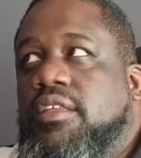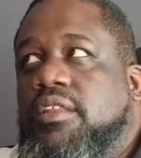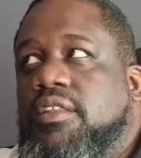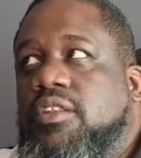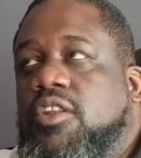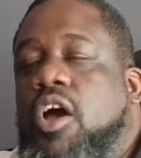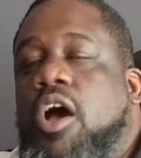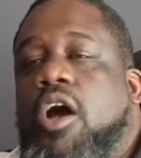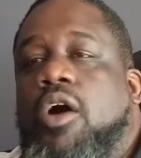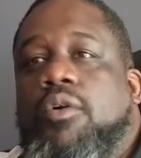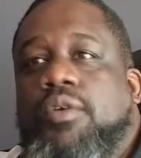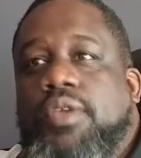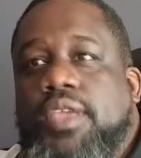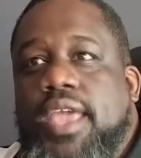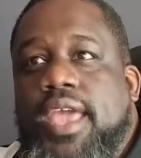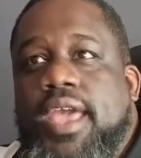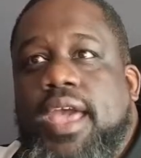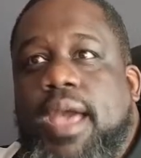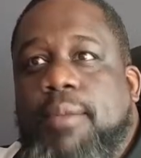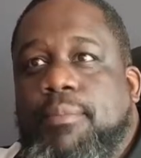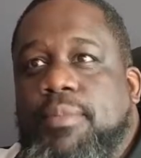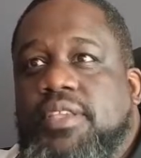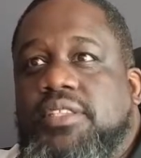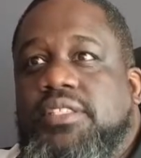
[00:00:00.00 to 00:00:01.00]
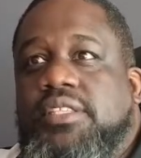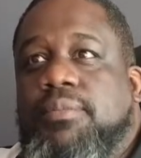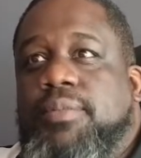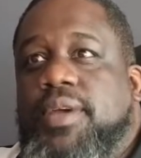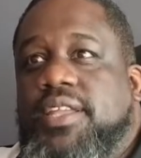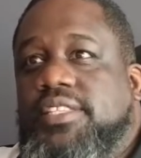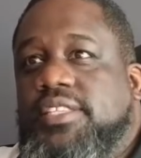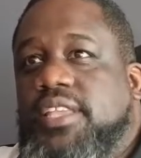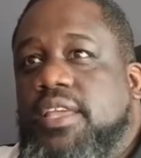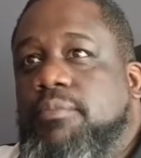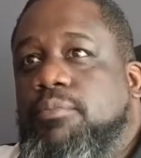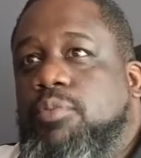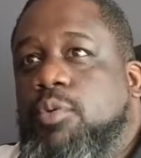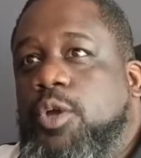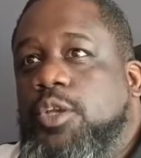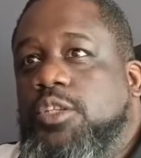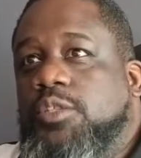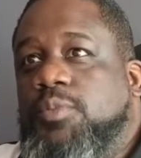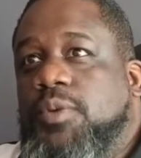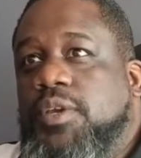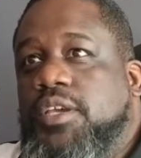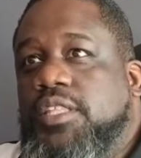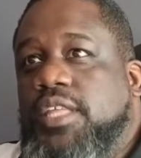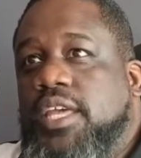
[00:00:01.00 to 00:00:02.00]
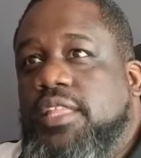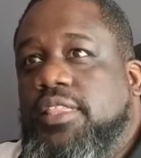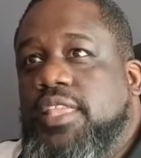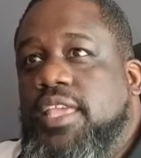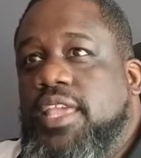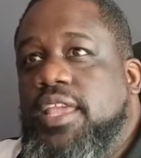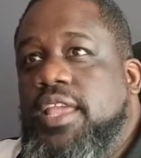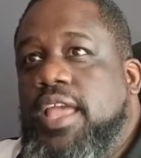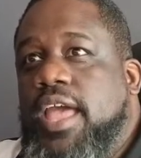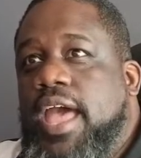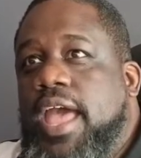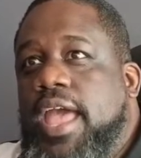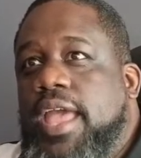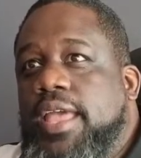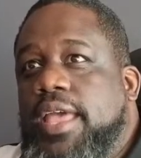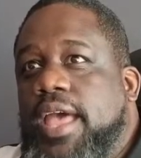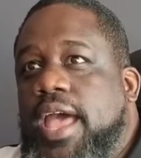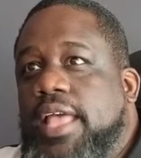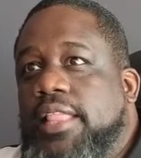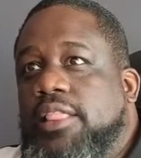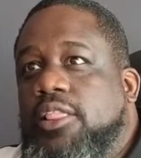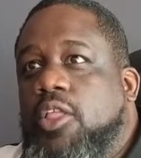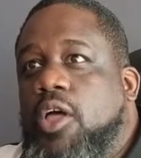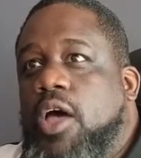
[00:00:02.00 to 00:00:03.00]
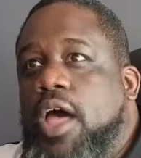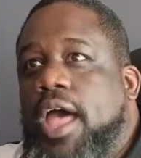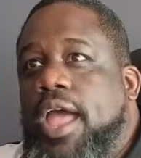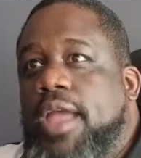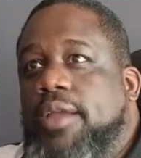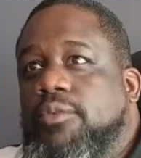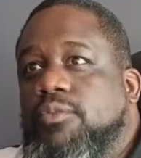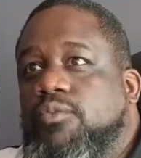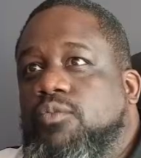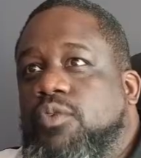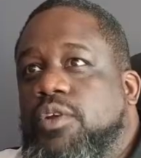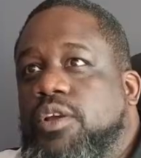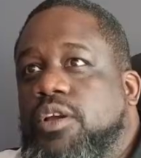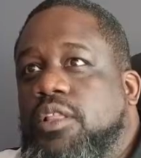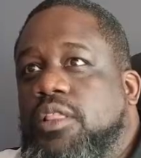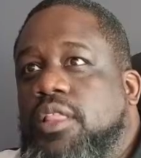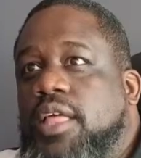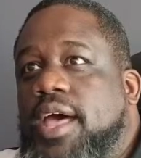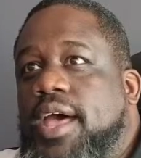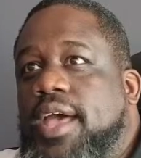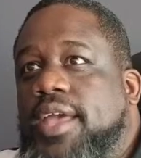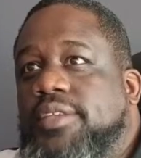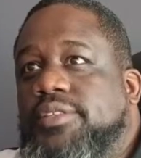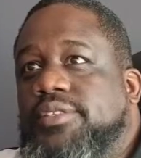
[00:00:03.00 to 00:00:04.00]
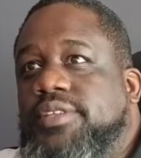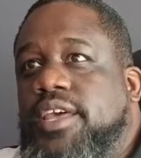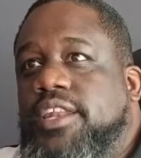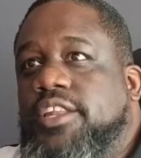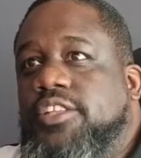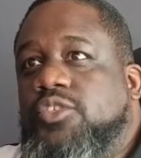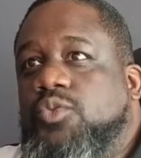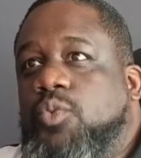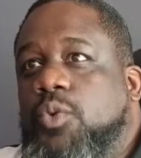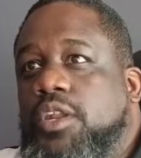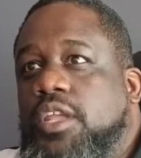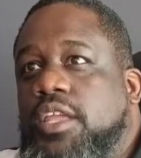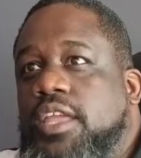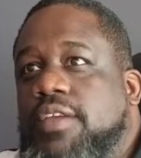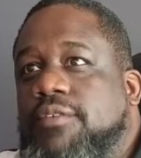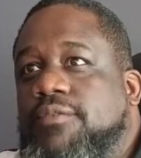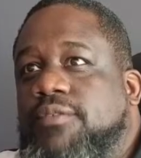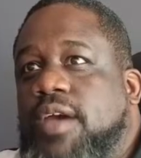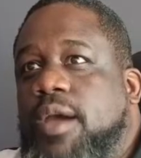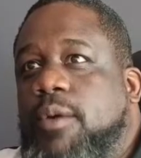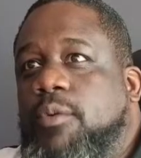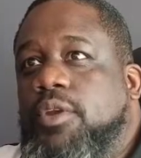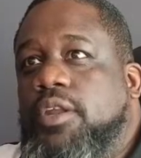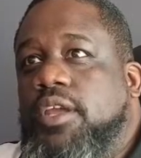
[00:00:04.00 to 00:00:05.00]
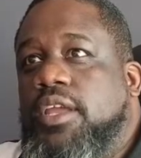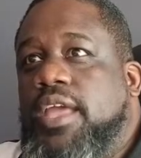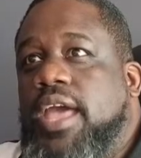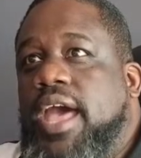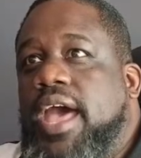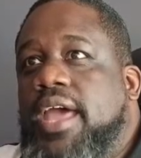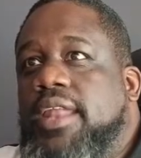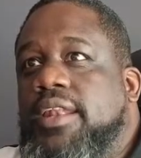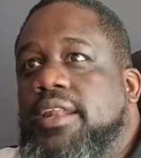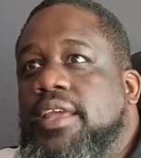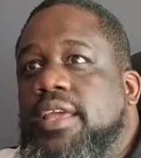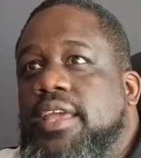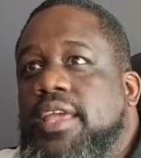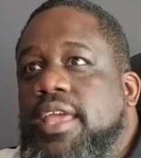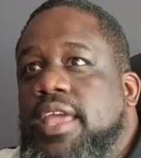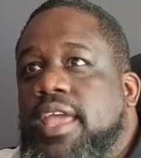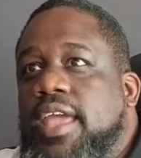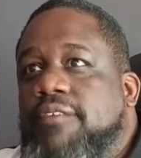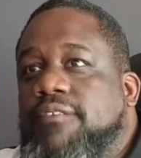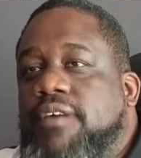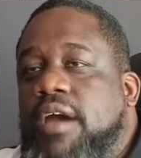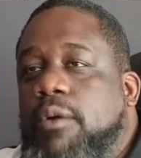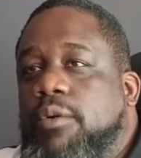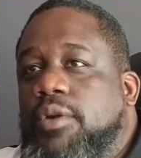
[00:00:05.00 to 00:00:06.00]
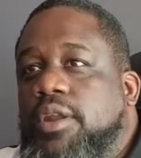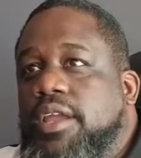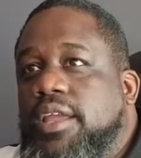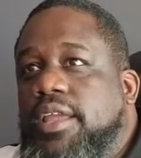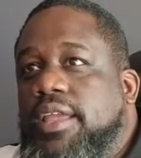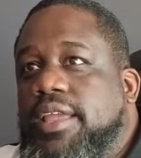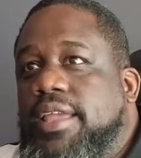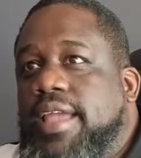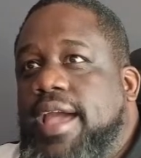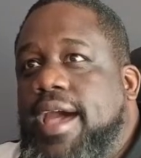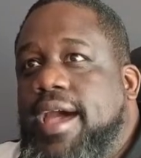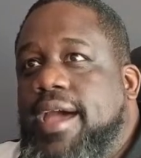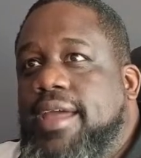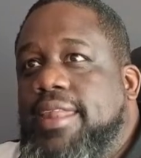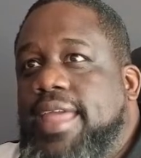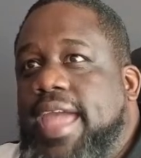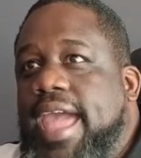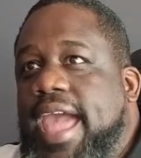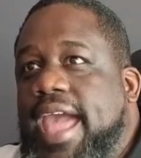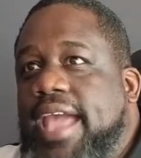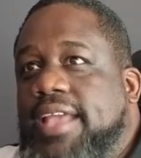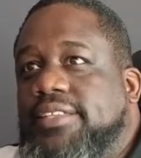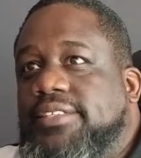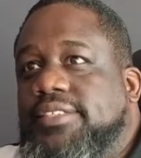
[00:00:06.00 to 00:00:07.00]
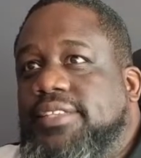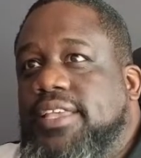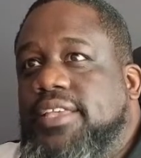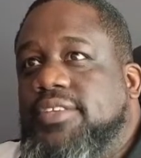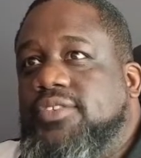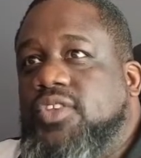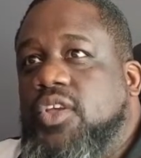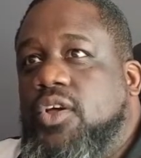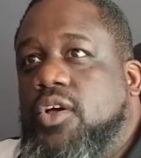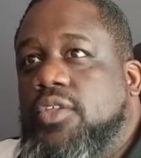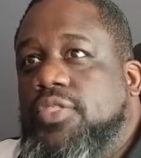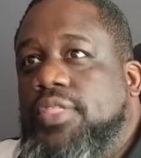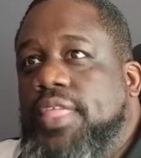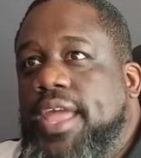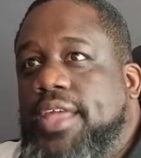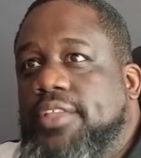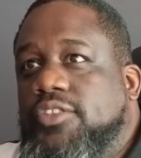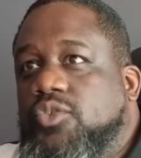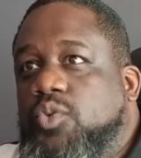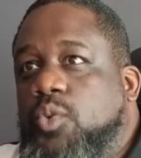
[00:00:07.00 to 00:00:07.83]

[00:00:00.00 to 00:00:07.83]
No, yeah, I missed it by 10 points, because I think I realized on a 20, if I would have got access on that